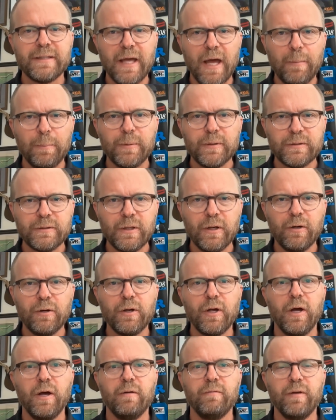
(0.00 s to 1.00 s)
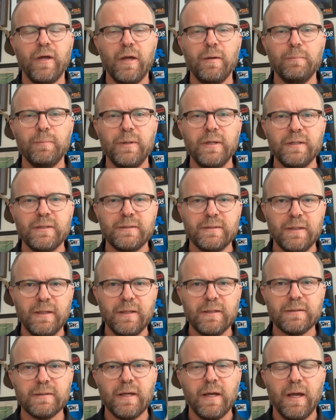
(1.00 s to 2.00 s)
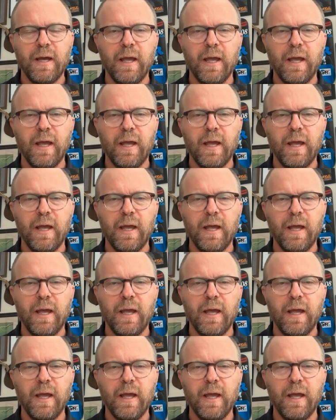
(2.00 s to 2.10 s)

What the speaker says: episode of MPC's